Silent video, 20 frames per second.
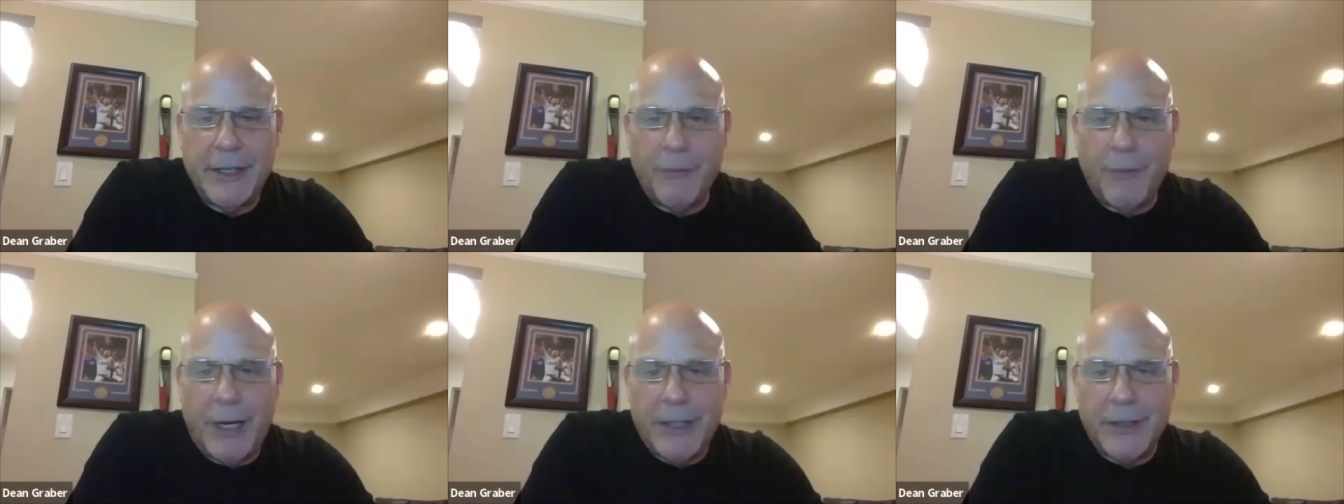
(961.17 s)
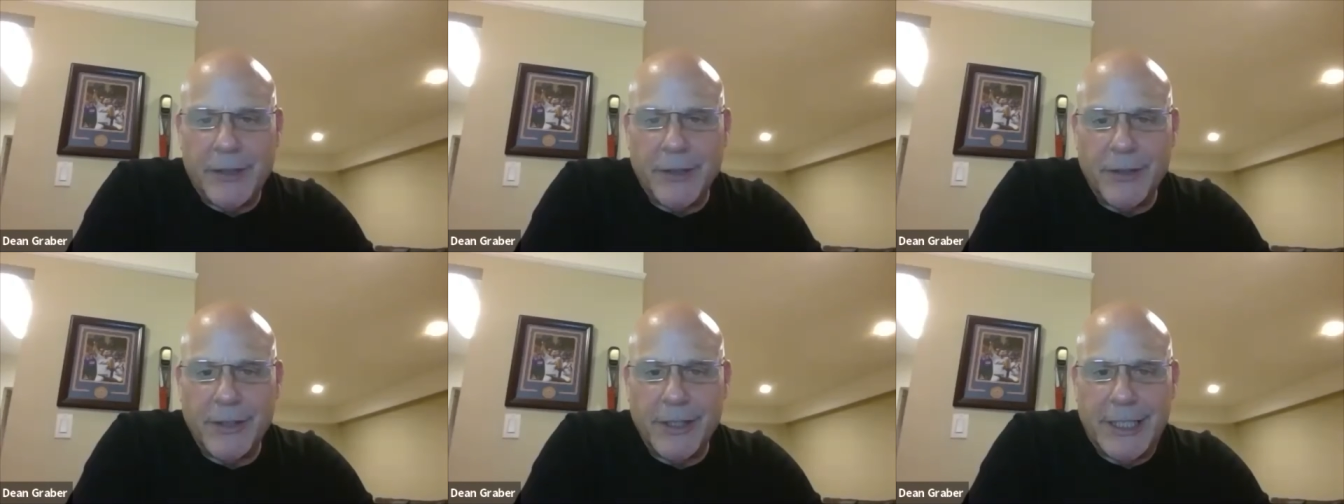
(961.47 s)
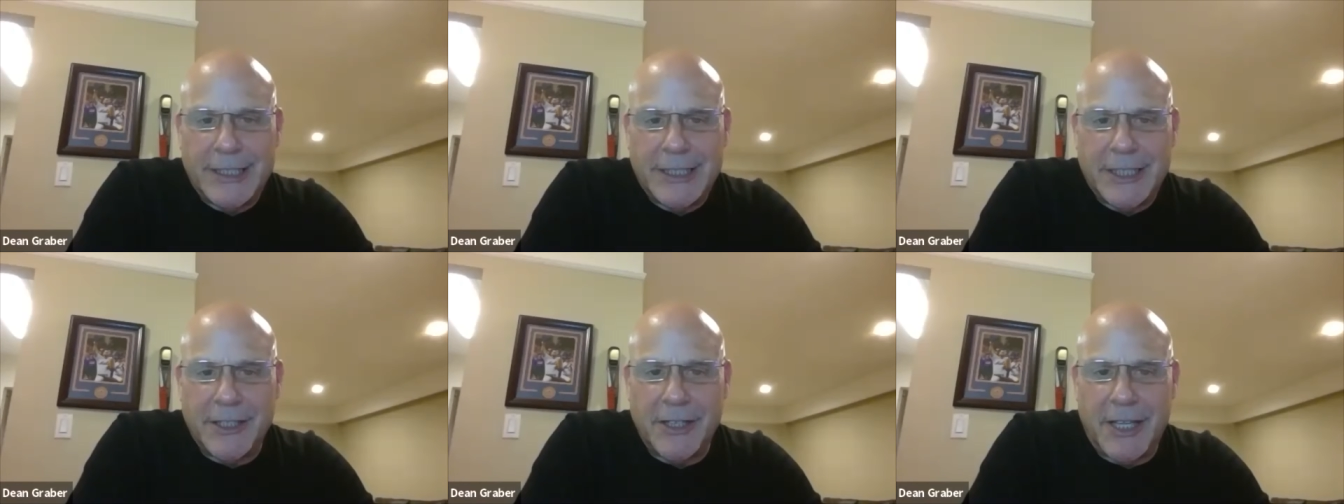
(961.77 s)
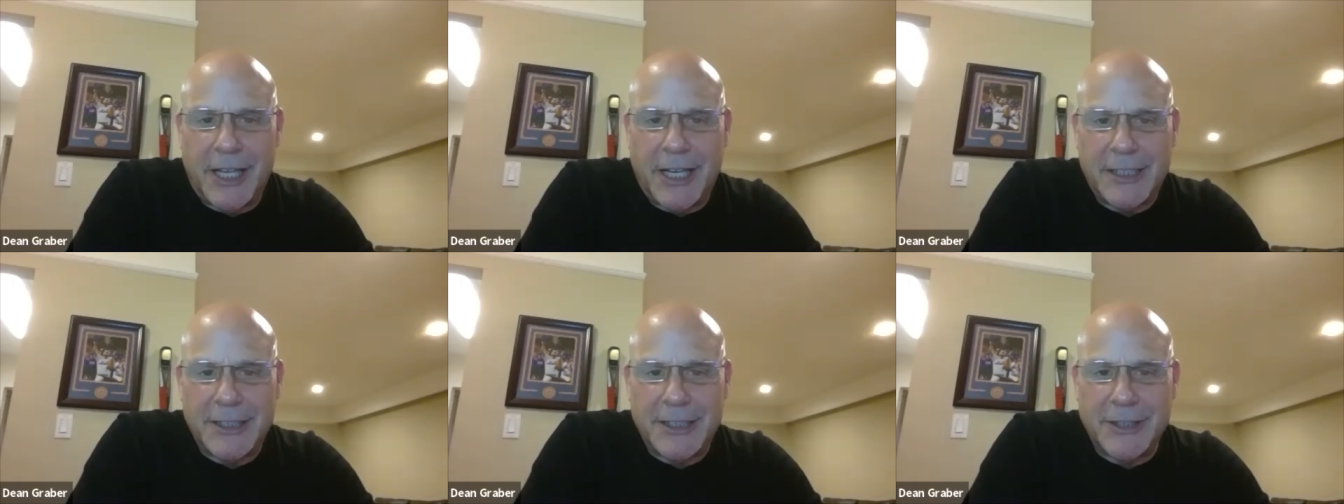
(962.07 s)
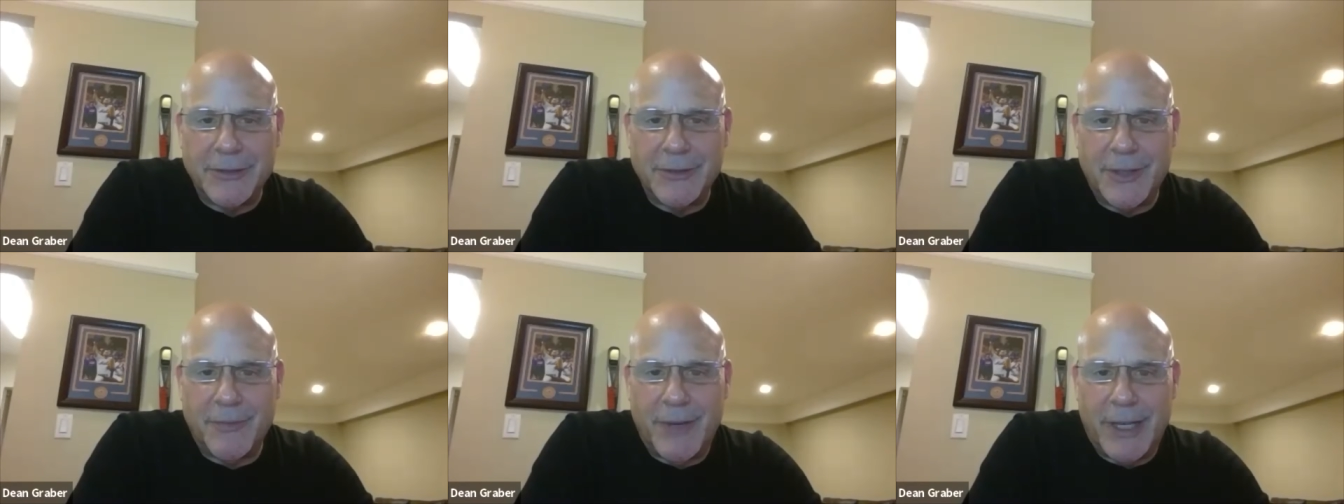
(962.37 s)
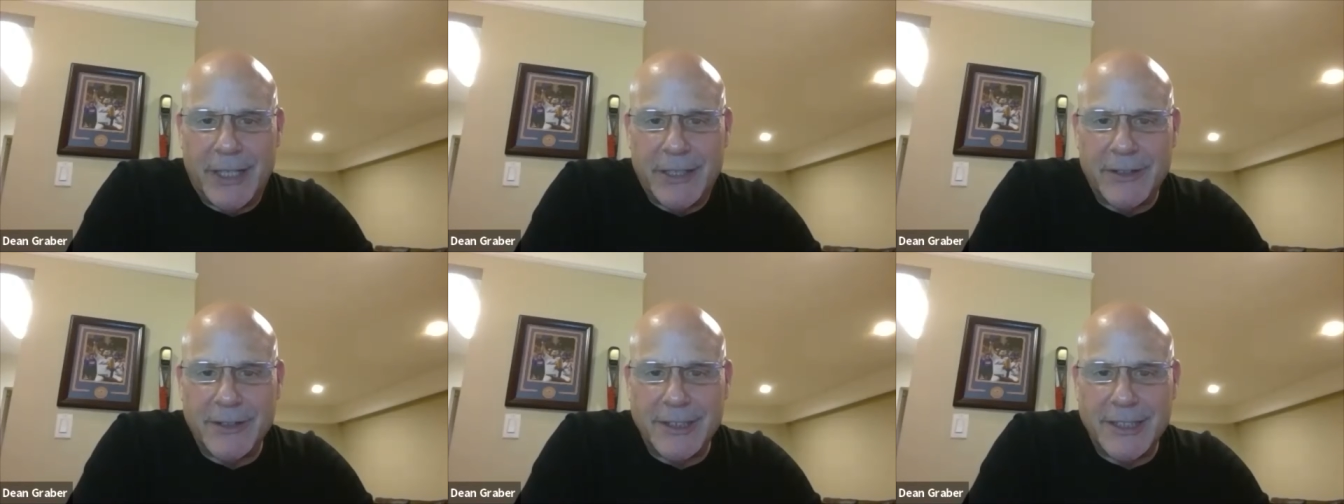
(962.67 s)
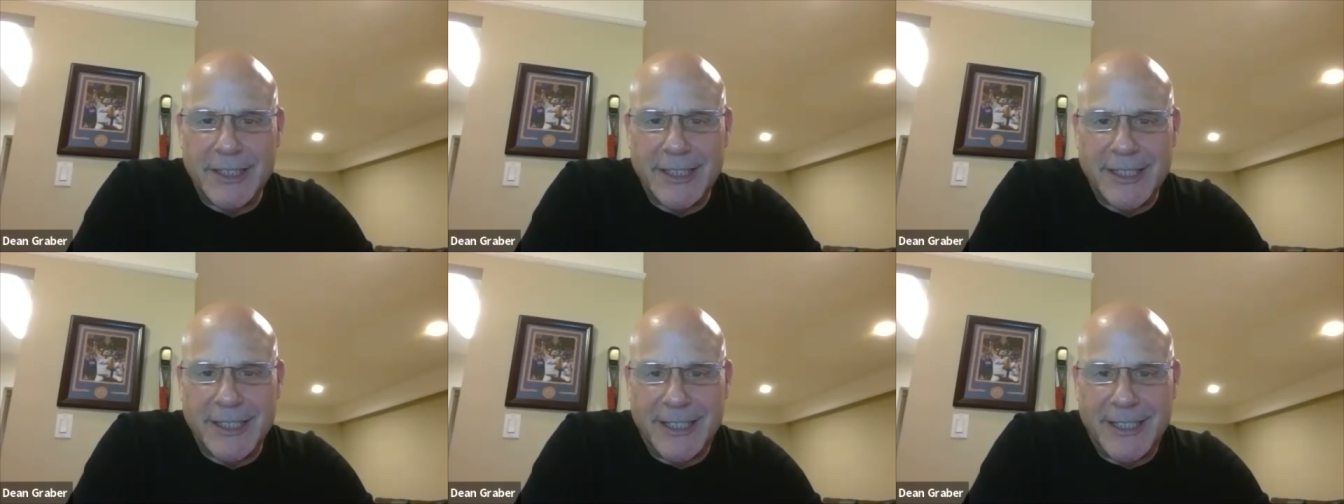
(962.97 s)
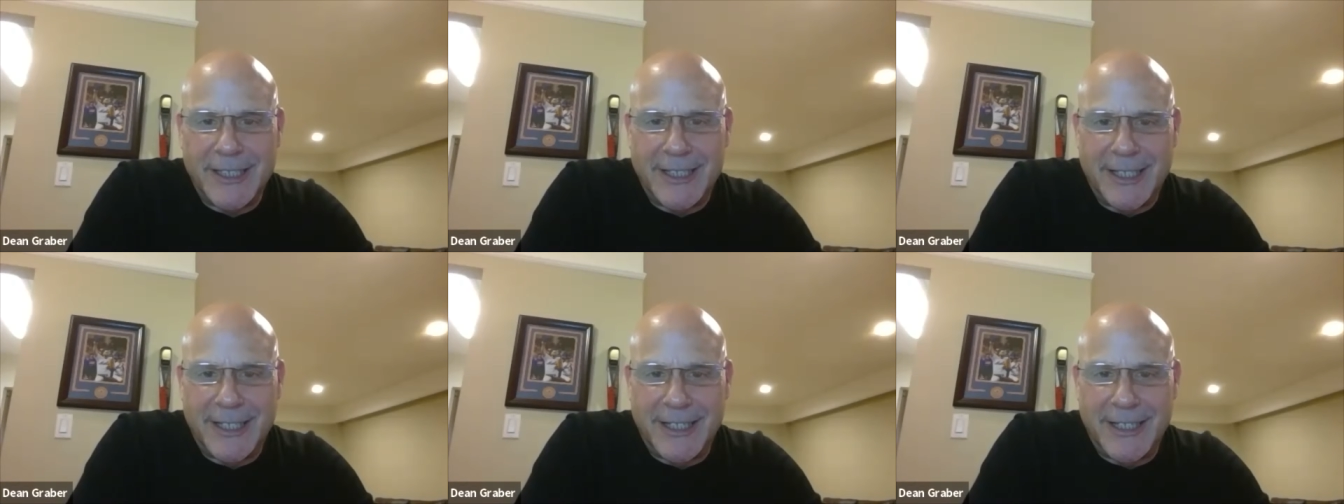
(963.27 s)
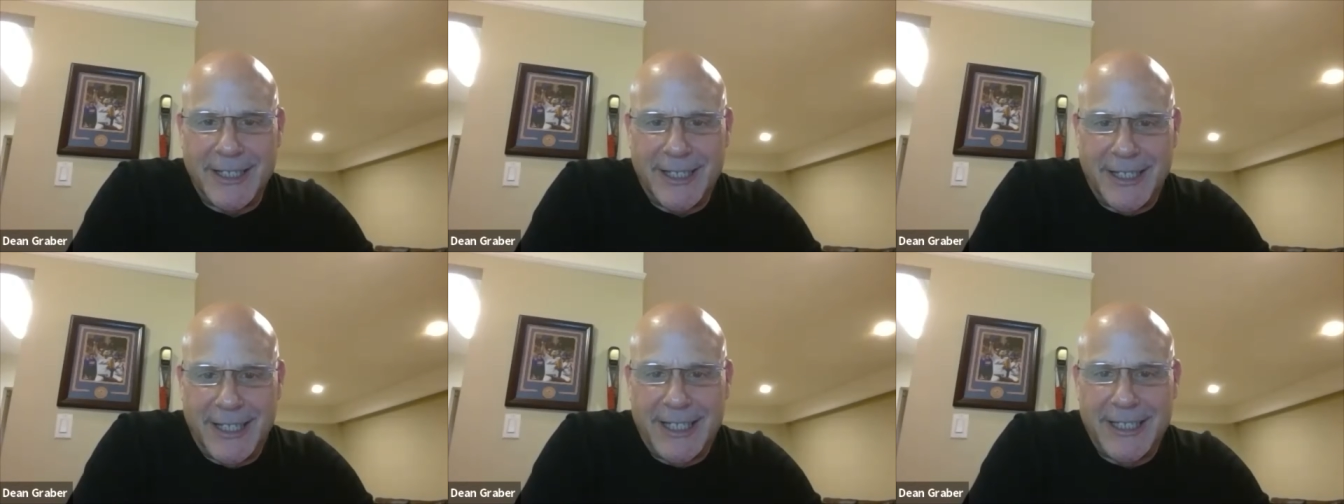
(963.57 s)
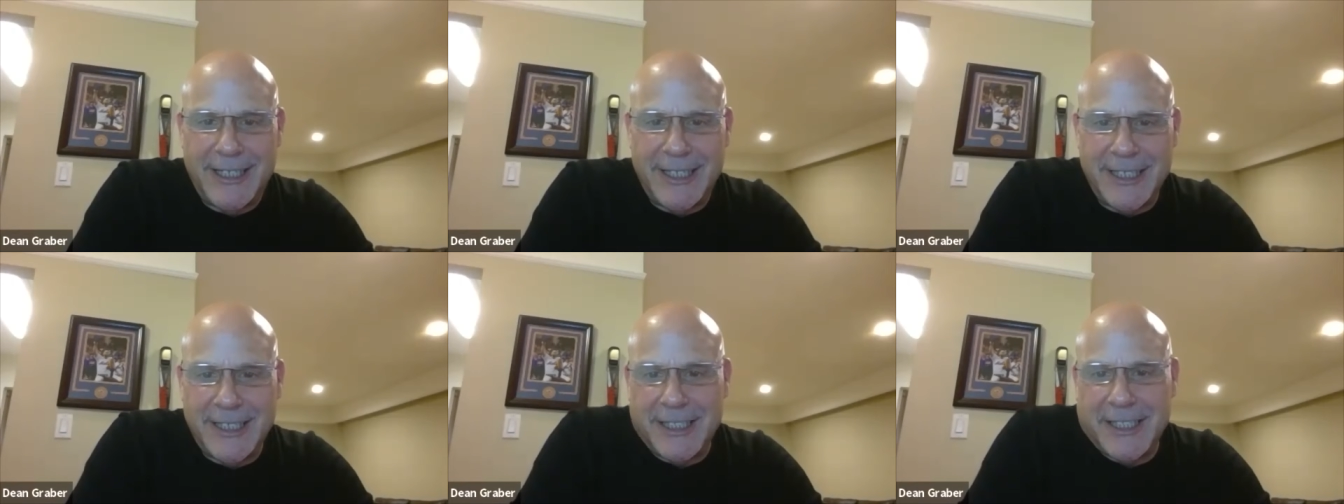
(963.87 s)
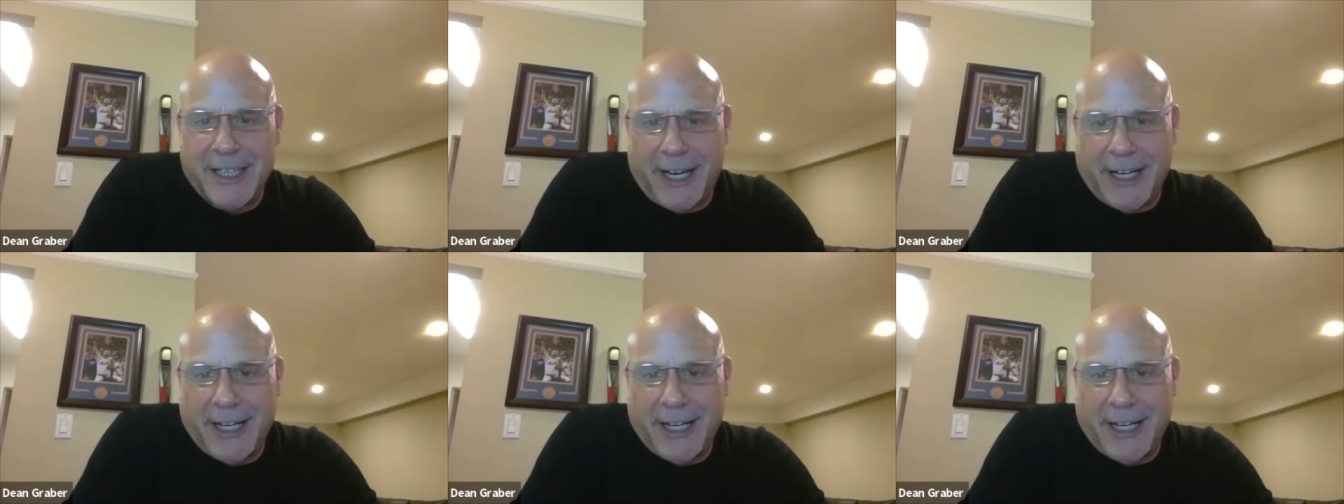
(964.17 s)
the rental, is it a lot of student rentals in DC?